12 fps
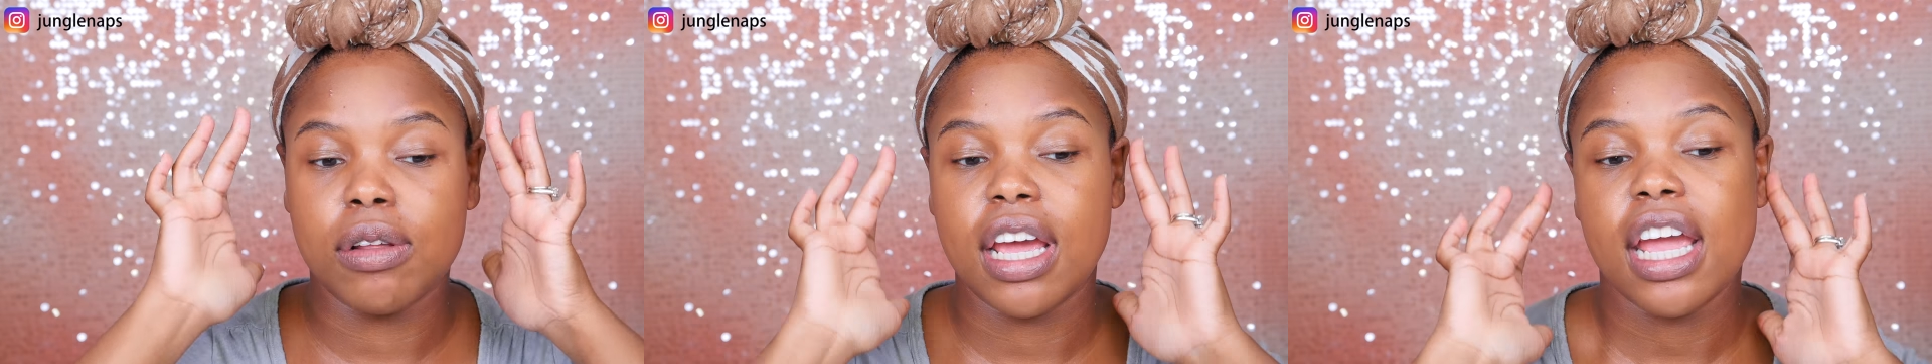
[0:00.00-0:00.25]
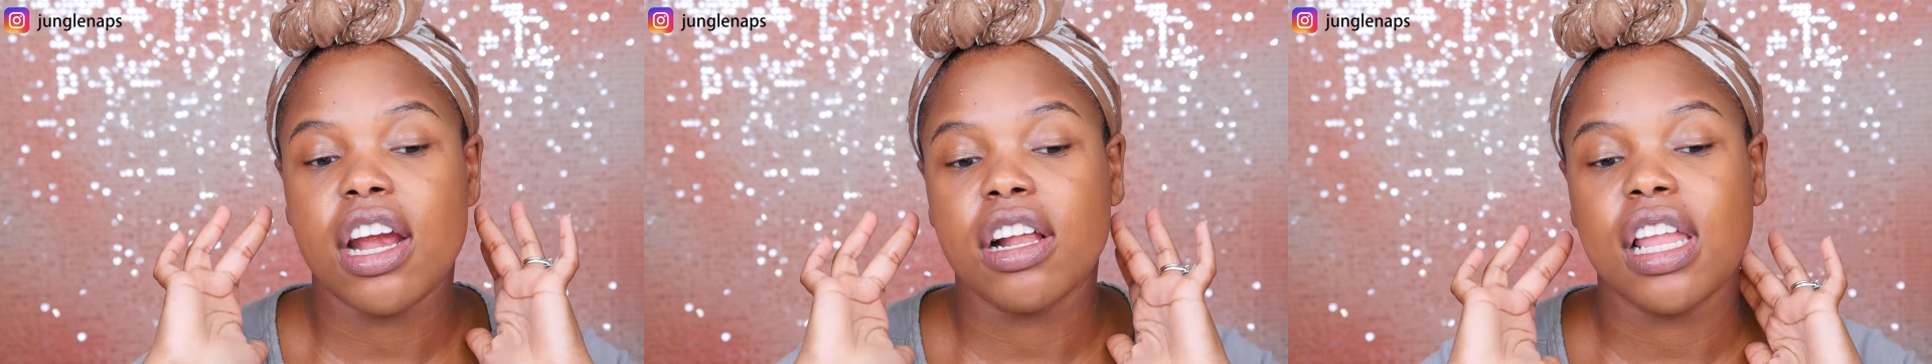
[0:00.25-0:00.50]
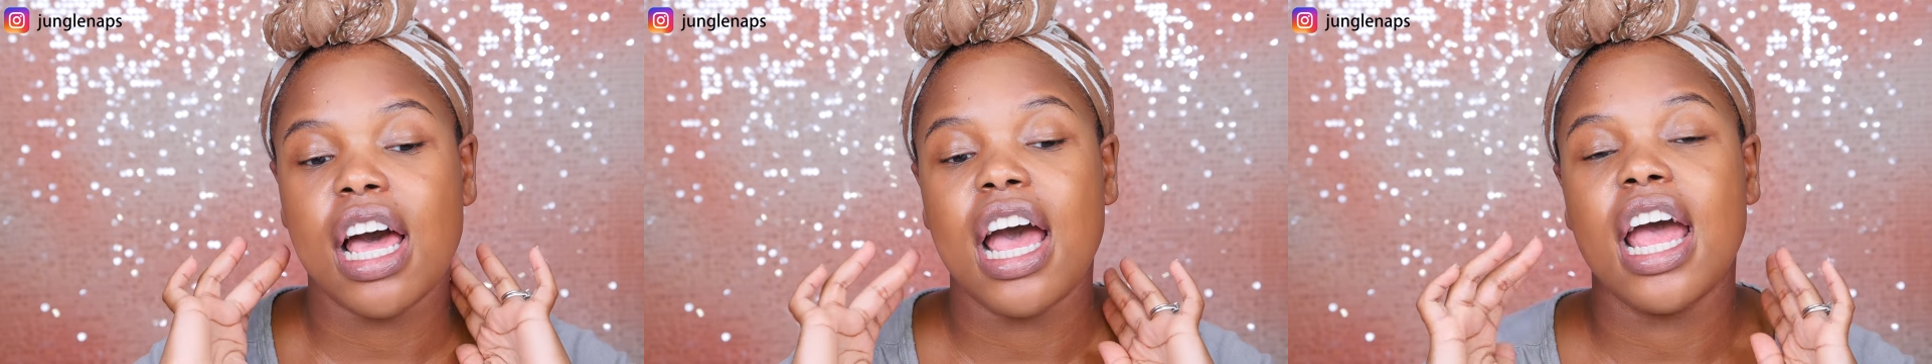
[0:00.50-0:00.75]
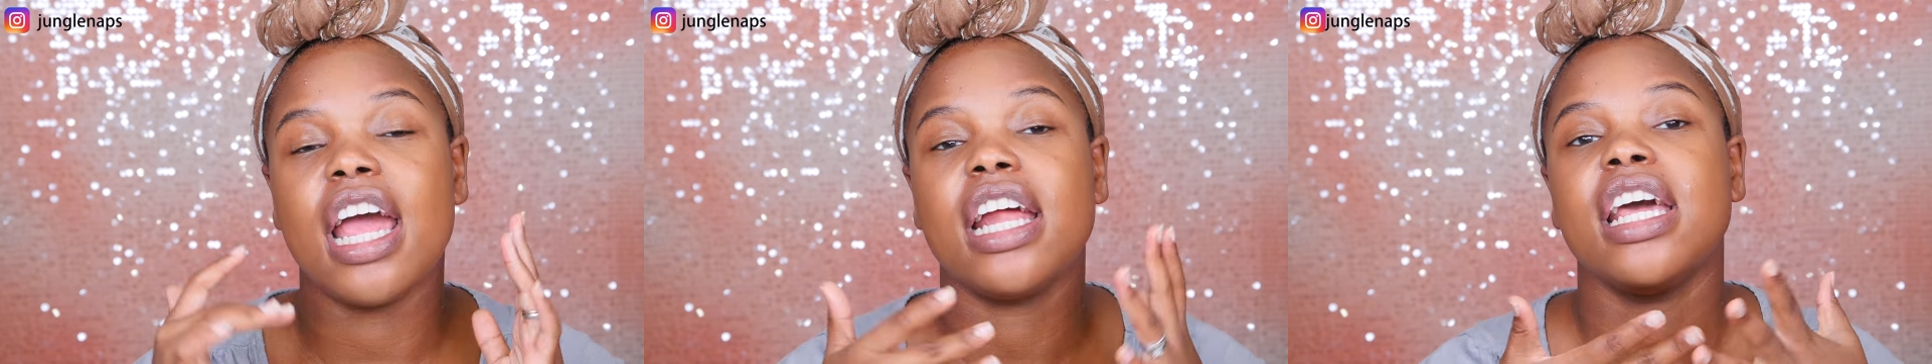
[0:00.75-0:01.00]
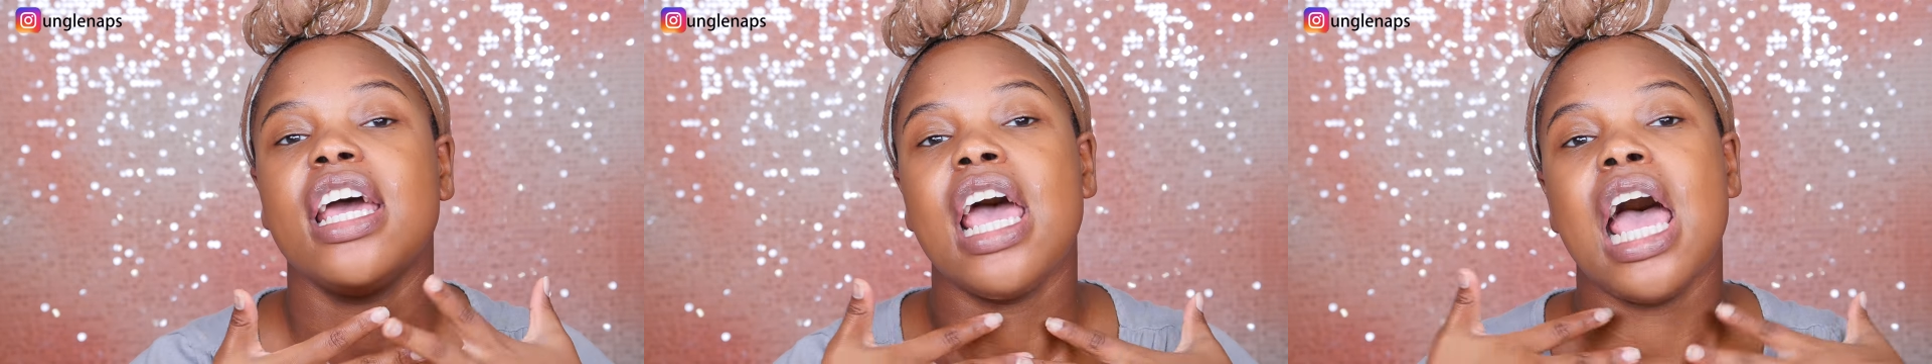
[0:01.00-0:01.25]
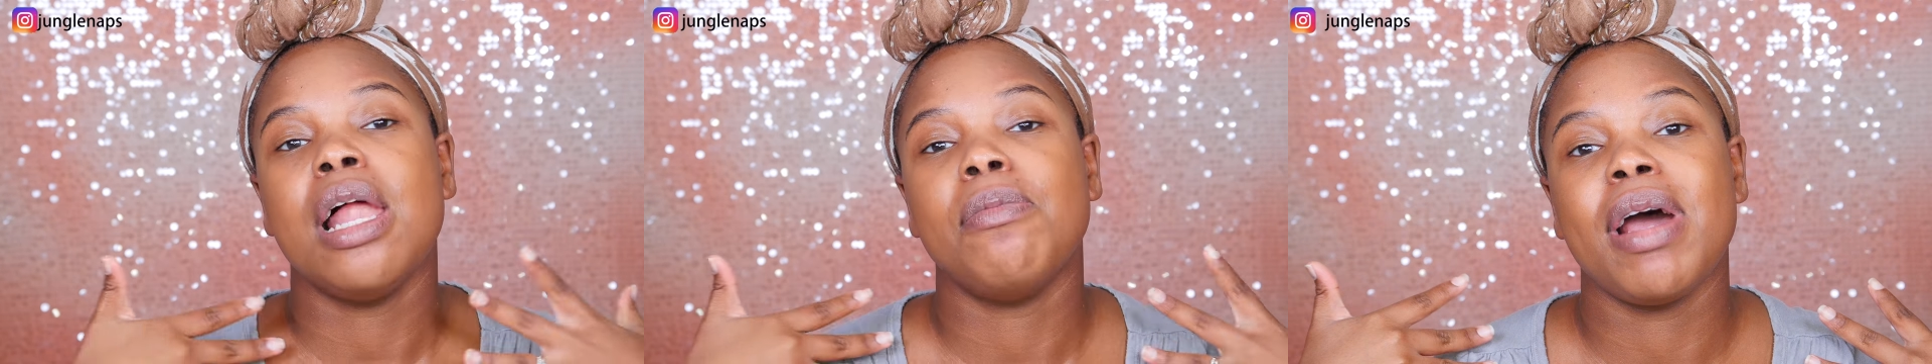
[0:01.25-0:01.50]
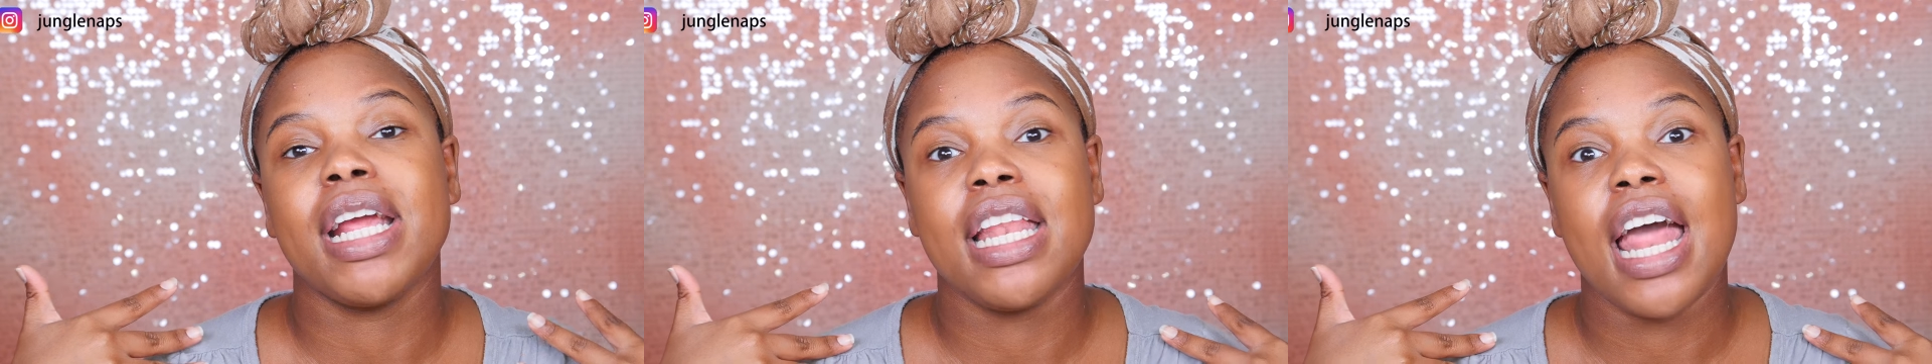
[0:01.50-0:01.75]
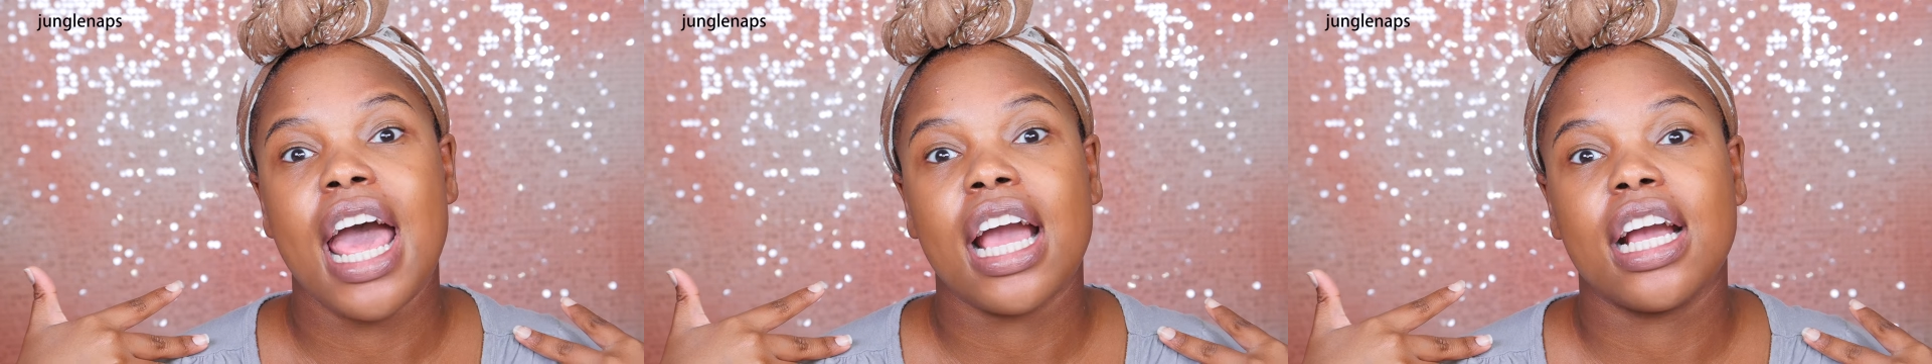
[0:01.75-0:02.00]
the hairline and my
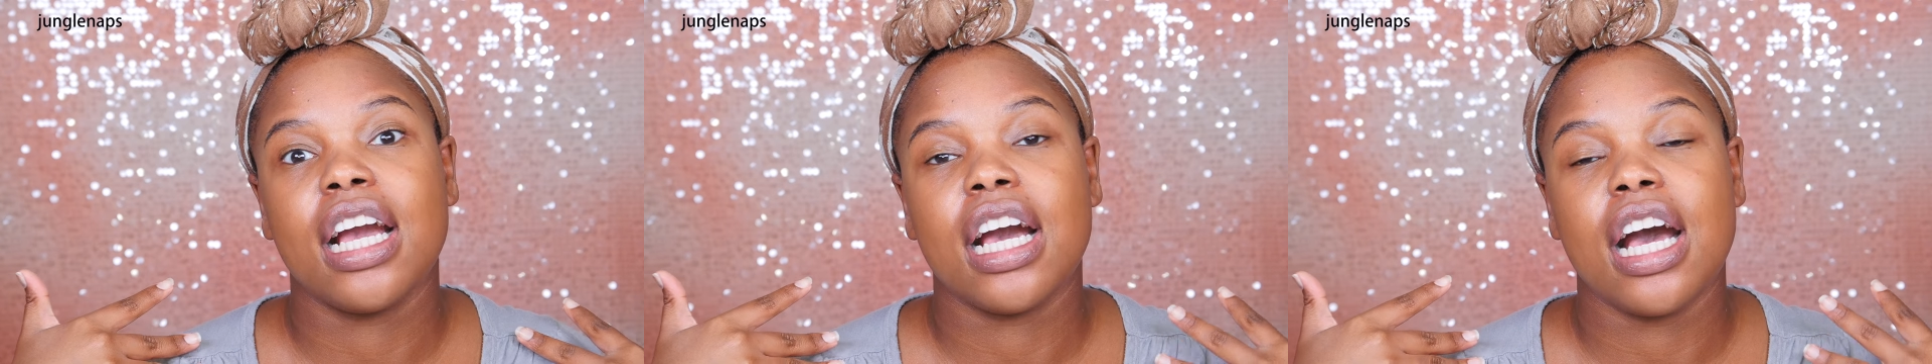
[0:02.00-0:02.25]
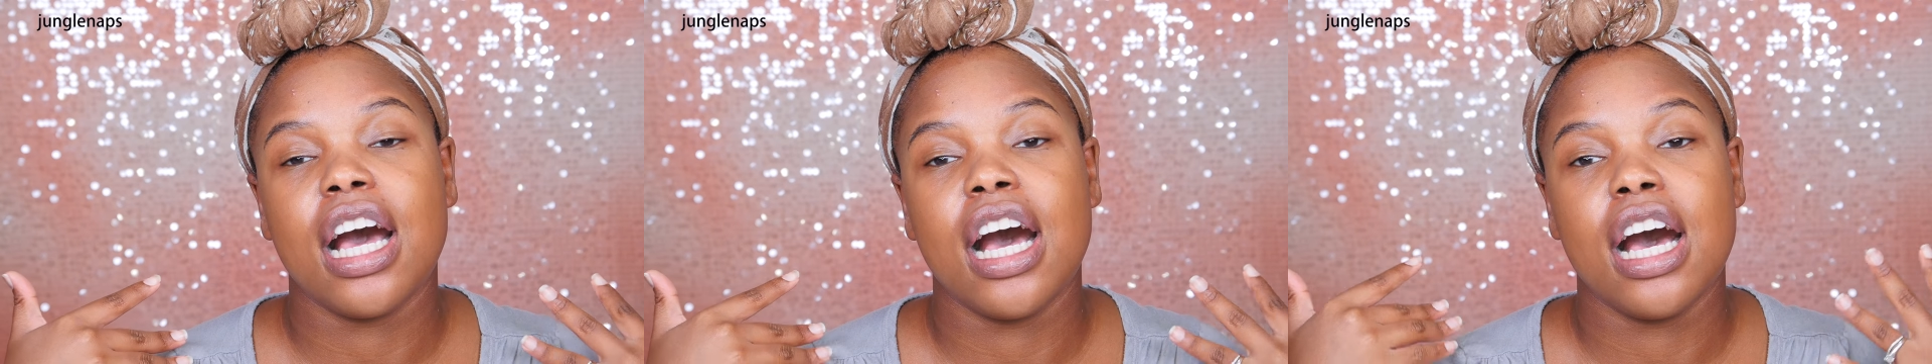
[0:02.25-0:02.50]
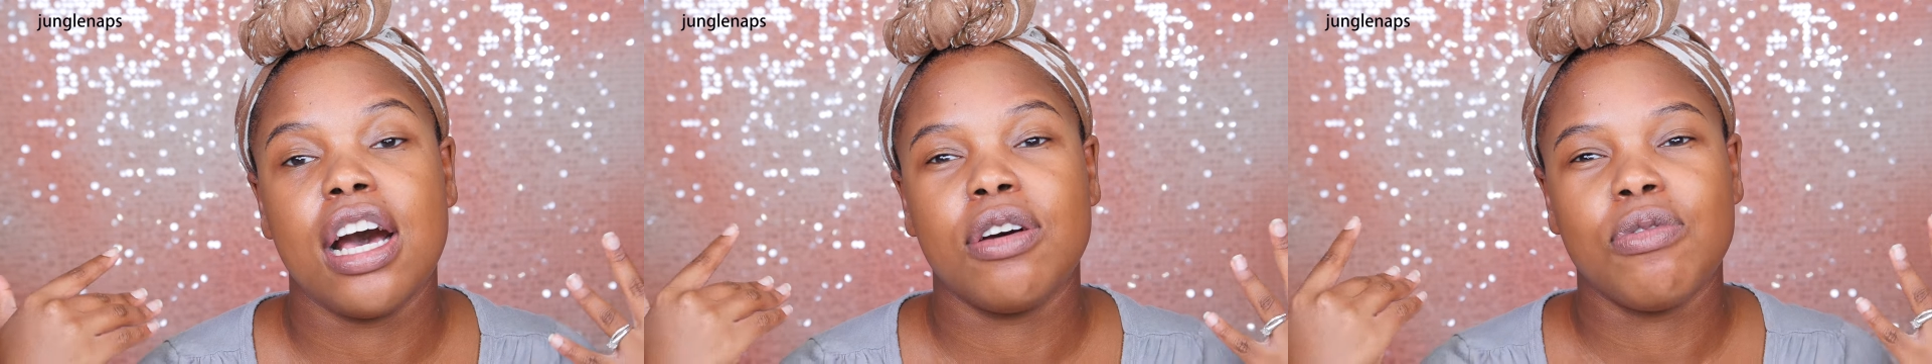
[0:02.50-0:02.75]
neck uh,